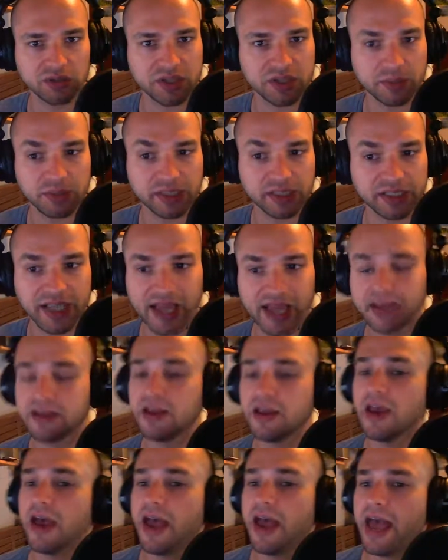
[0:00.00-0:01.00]
or something like that.
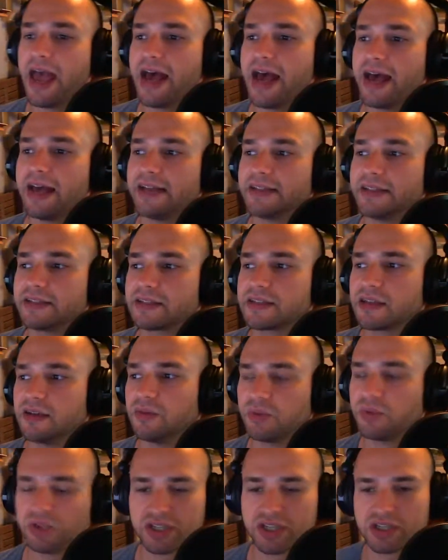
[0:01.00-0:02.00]
And
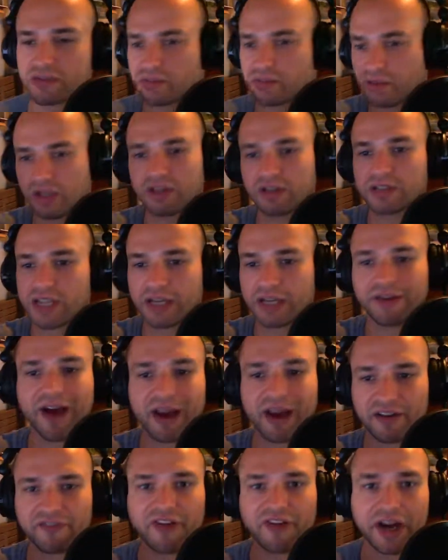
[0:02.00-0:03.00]
they'll tell you
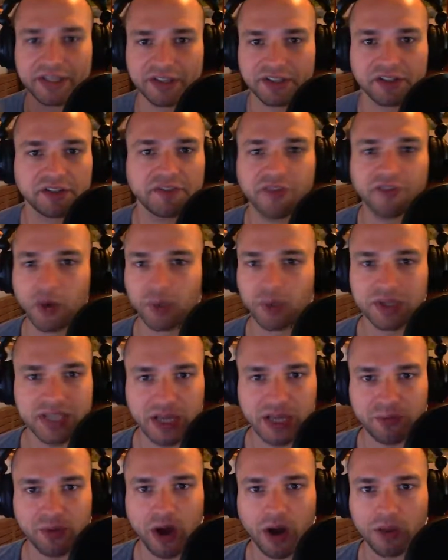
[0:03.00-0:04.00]
how to find it on the phone. It's
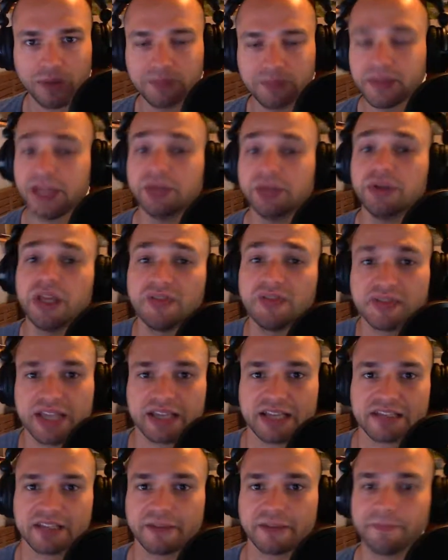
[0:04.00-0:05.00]
not a problem. And you give it
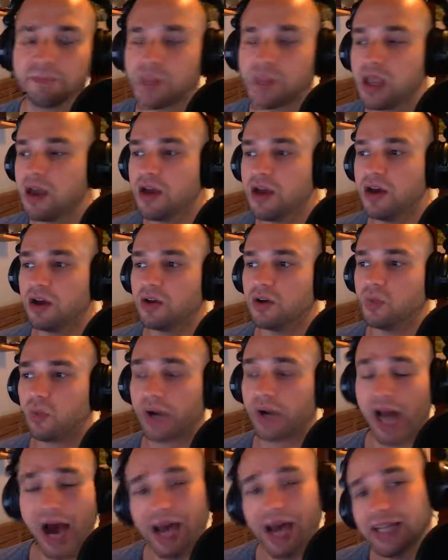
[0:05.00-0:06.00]
to them.
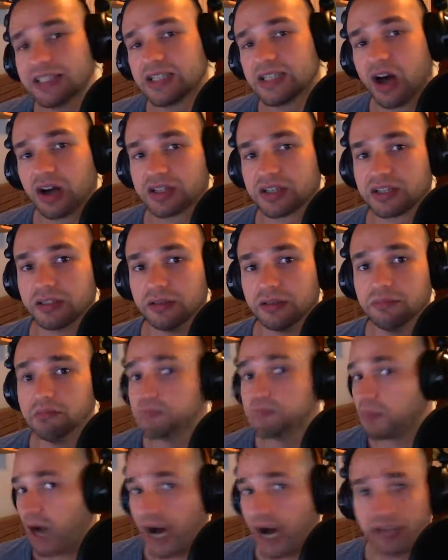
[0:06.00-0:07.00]
When I talked to them,
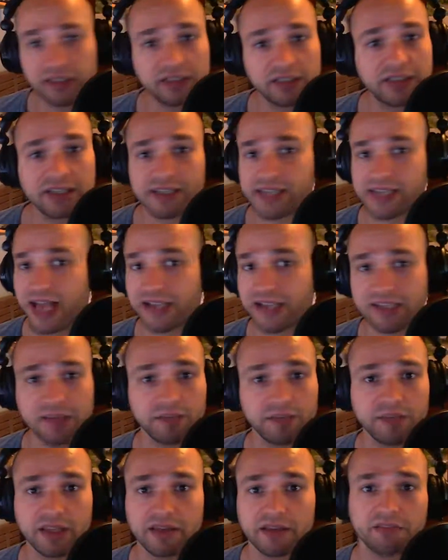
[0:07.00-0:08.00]
I did the exact
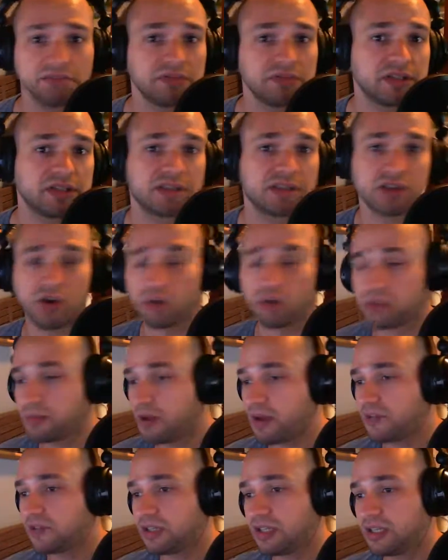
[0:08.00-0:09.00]
same thing, told them
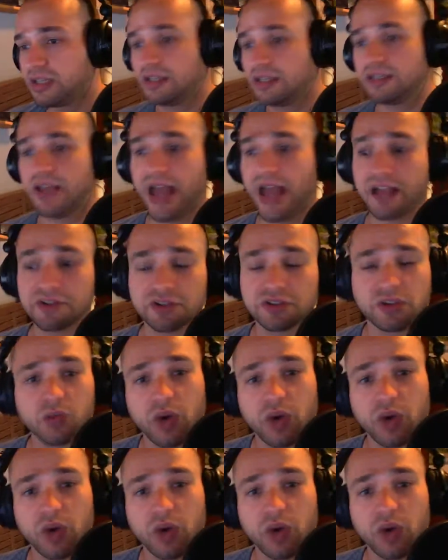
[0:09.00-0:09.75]
everything, answered the